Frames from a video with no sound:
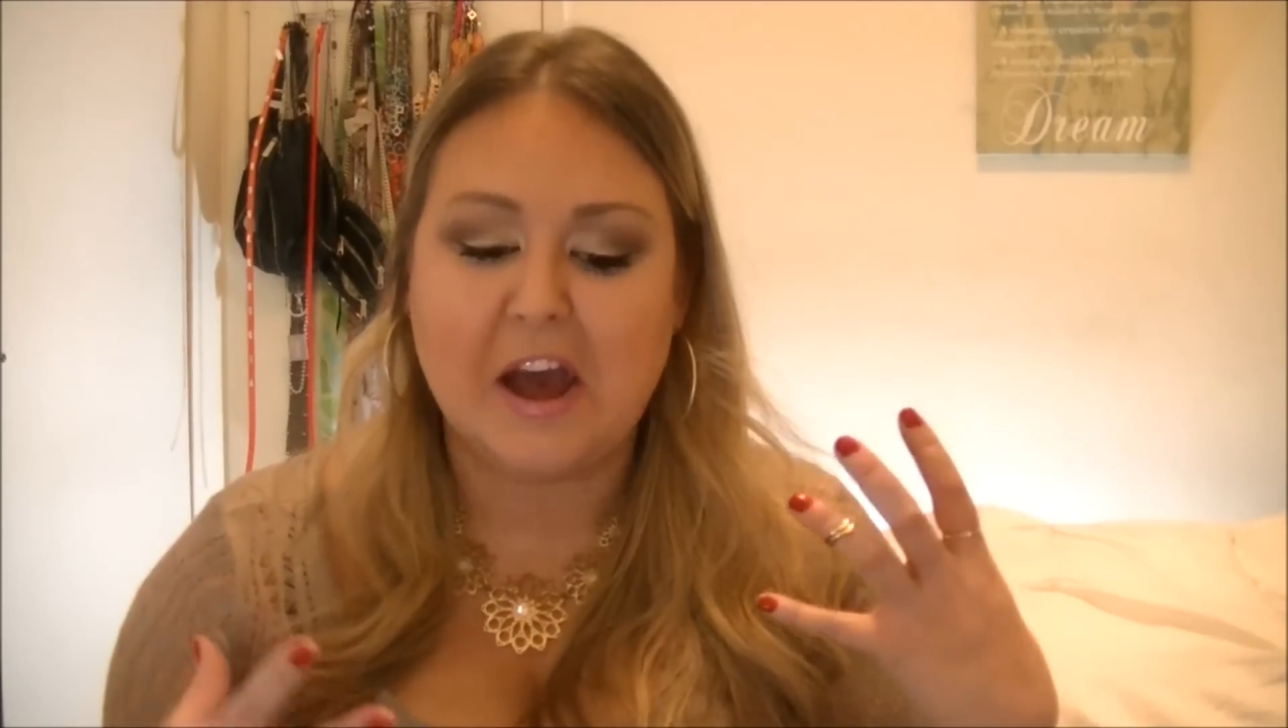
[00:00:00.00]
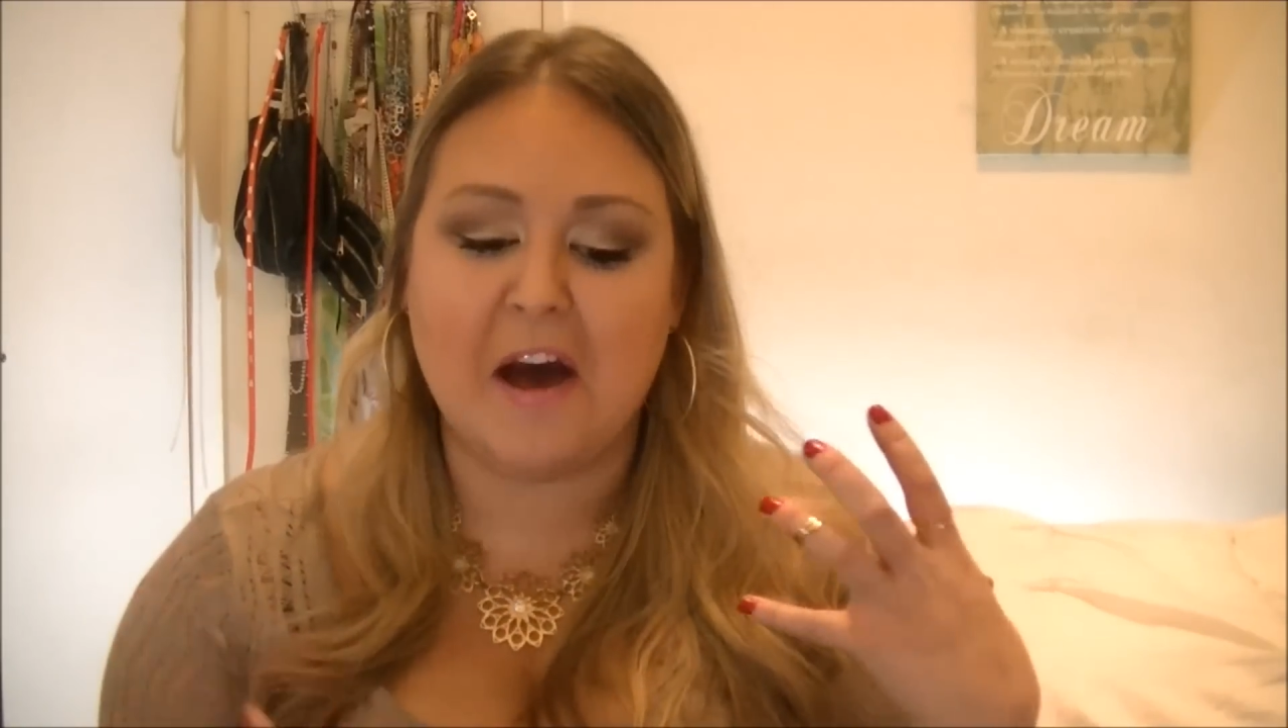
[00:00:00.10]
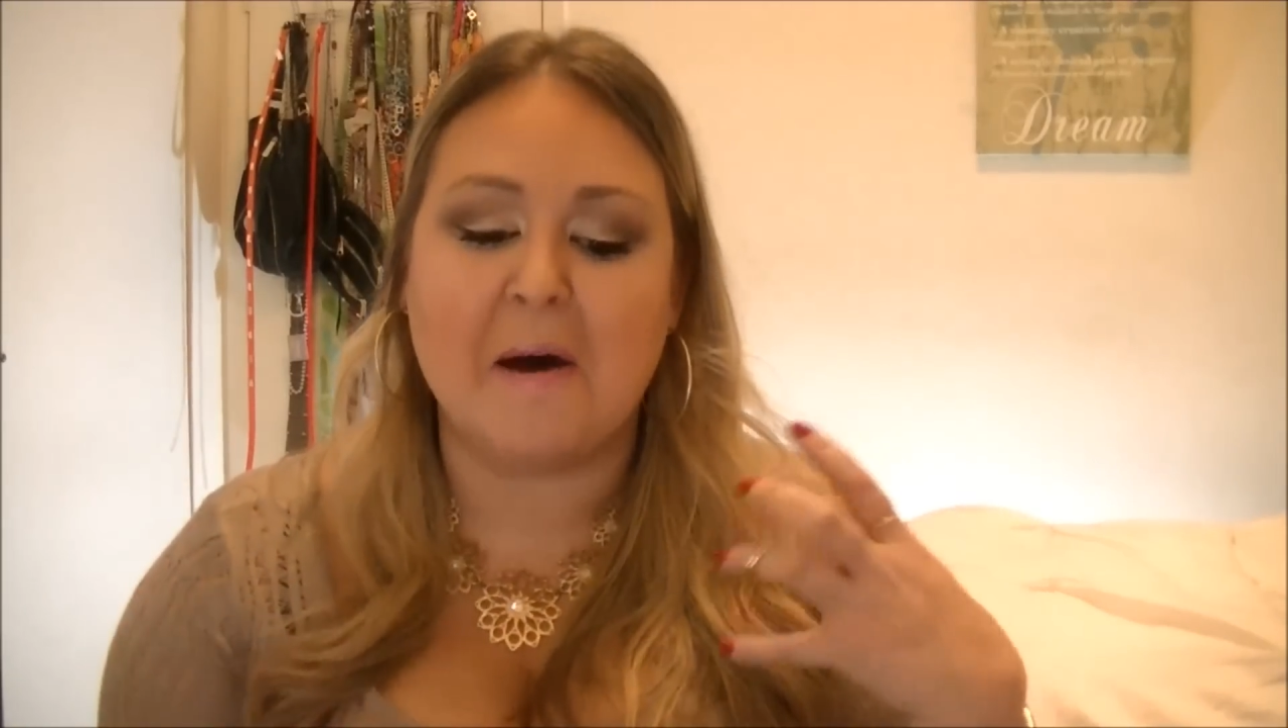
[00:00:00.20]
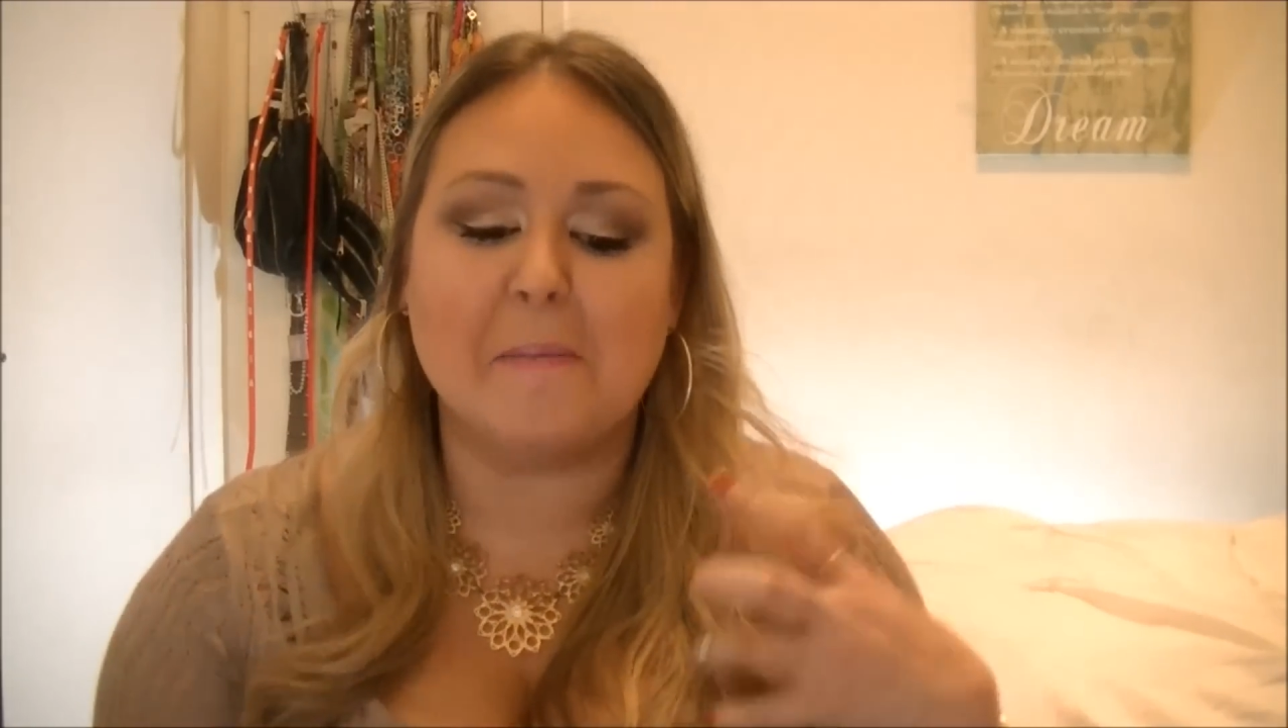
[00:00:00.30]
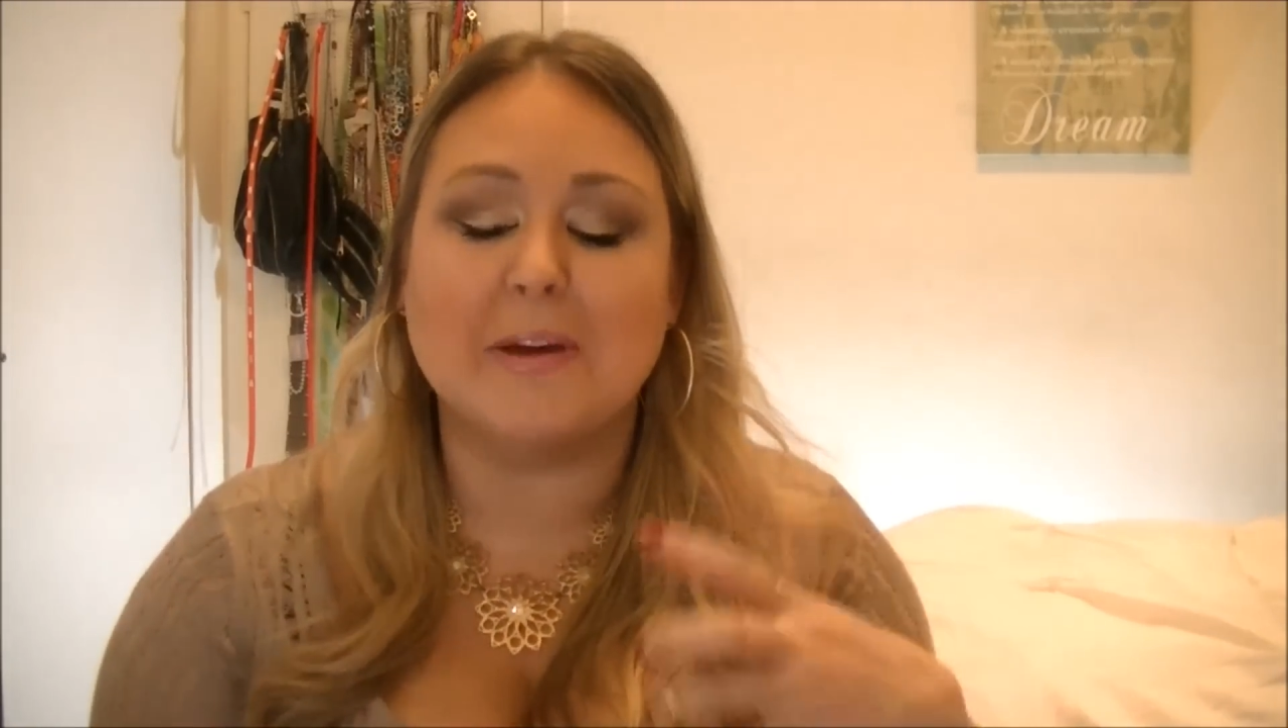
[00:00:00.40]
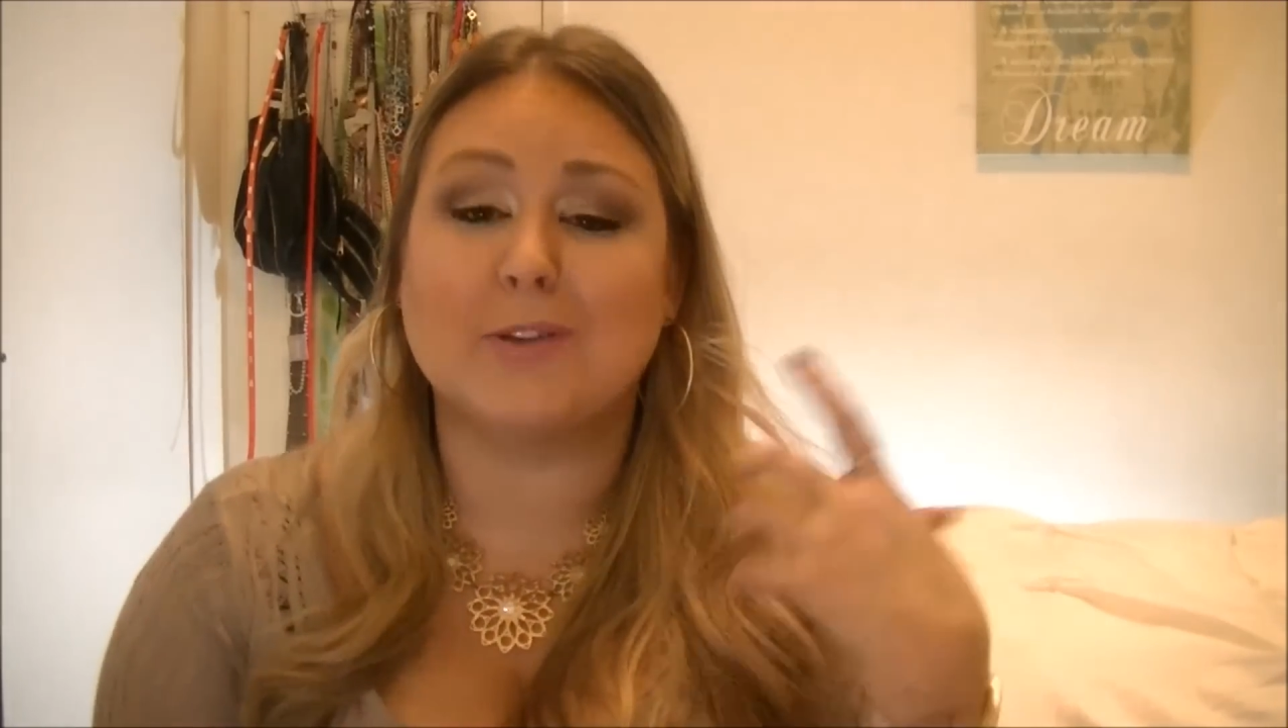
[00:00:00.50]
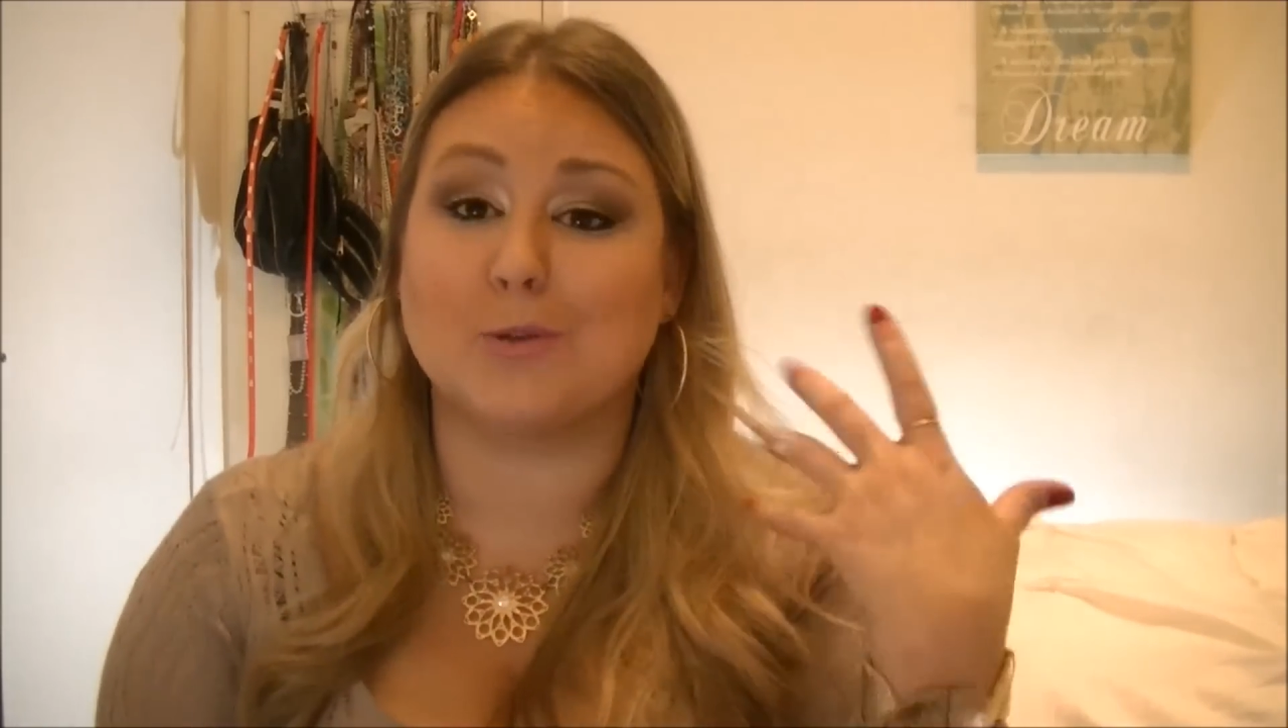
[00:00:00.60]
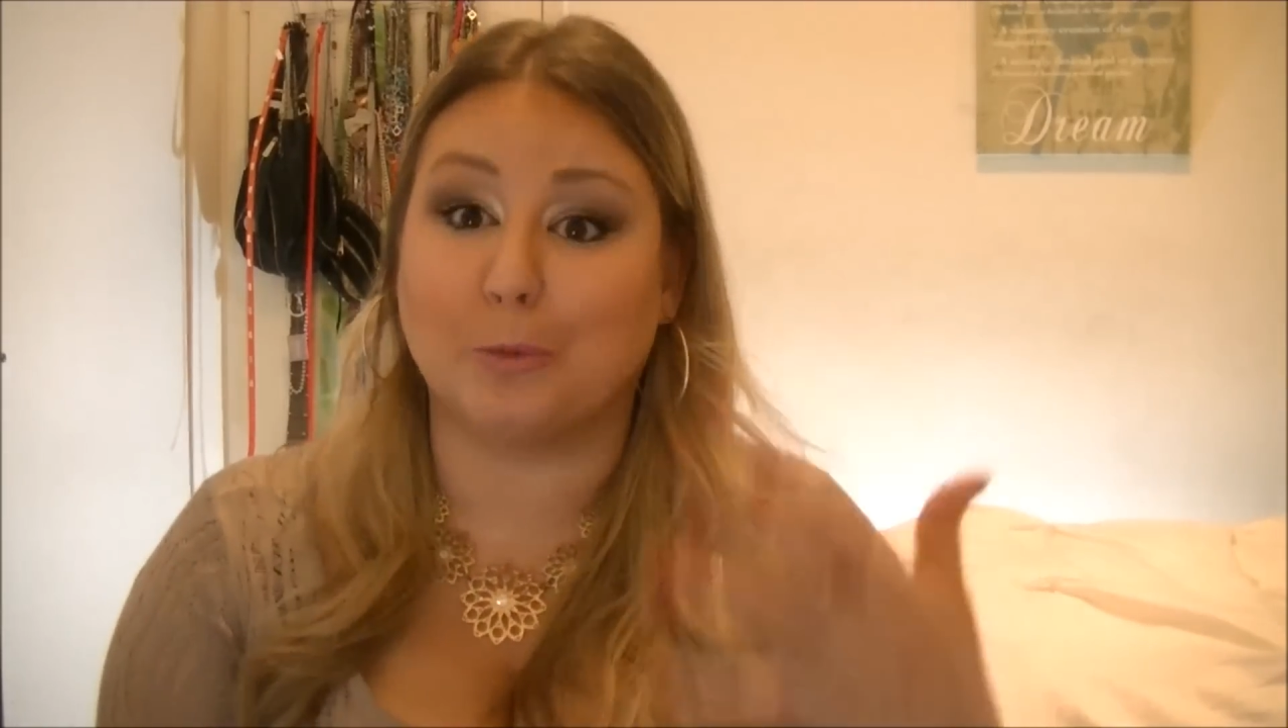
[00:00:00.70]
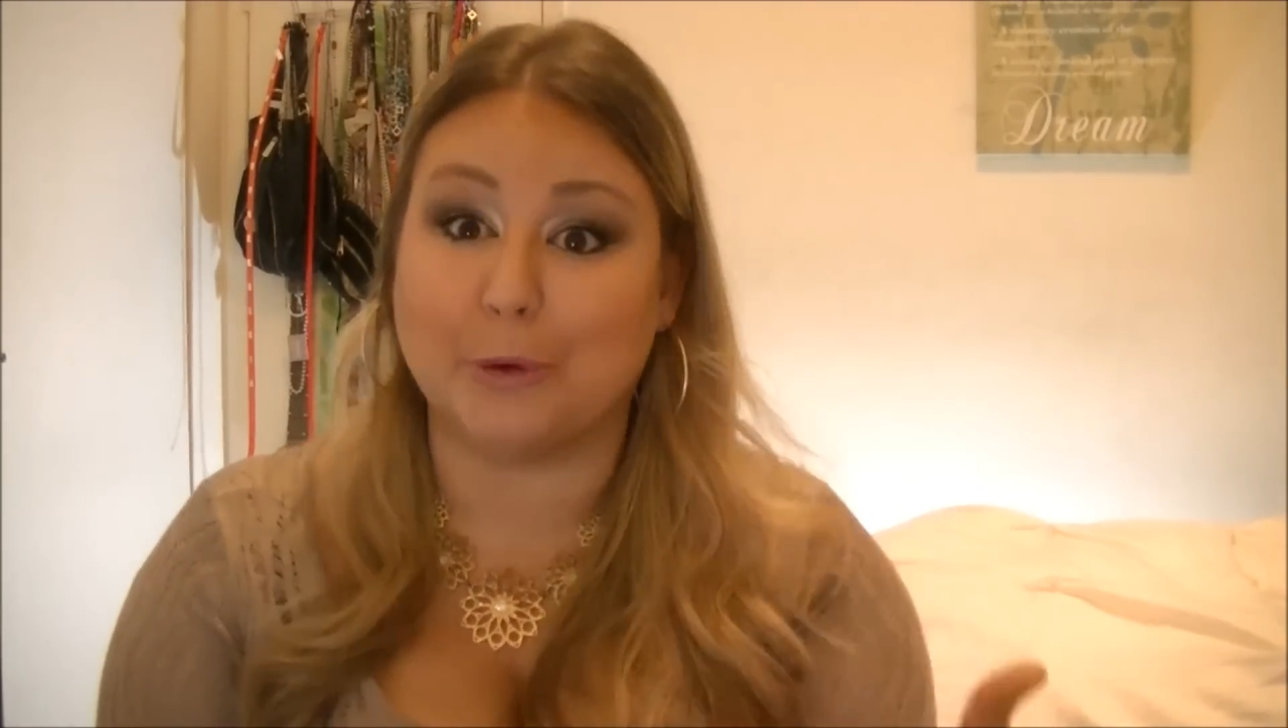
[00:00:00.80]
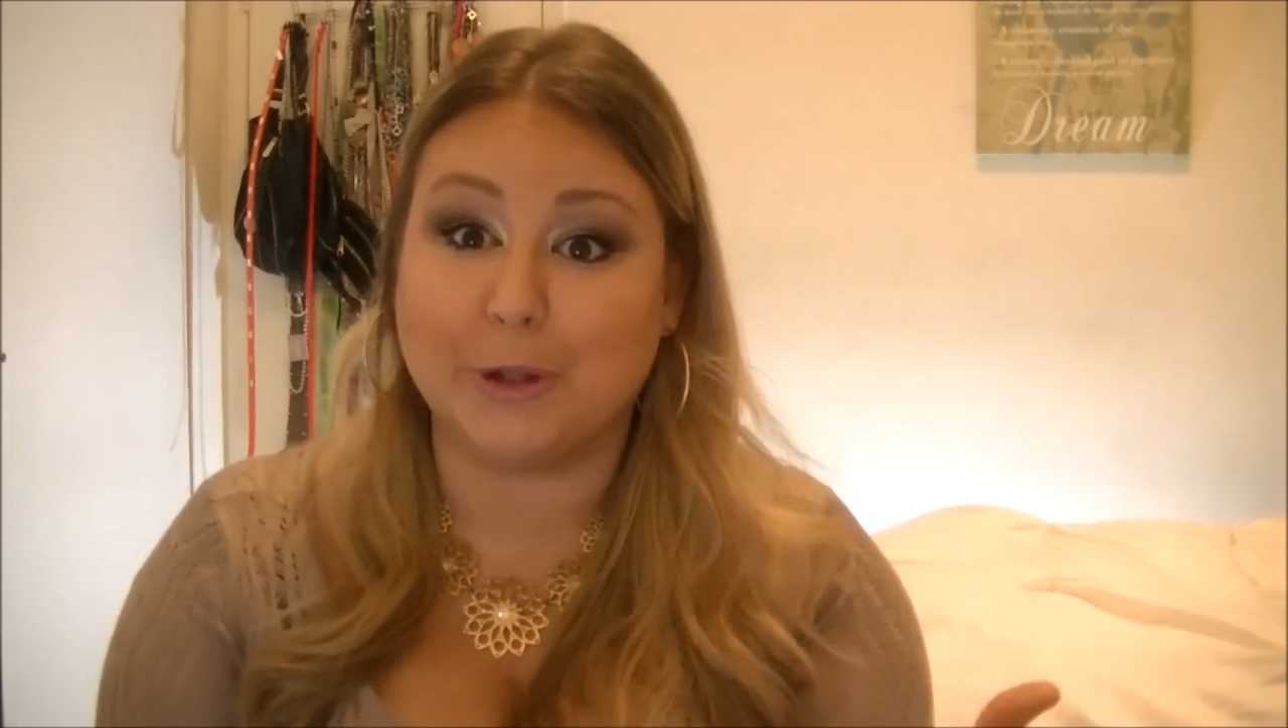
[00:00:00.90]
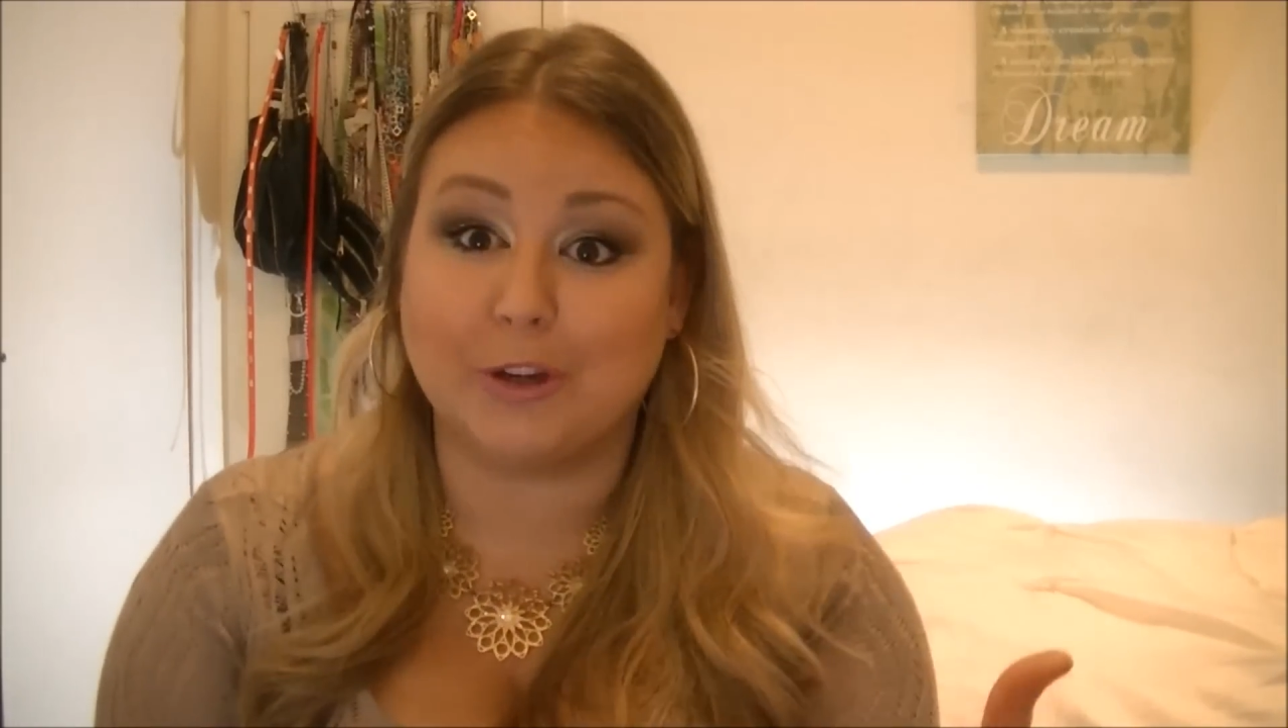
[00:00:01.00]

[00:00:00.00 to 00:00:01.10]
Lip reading: It's a really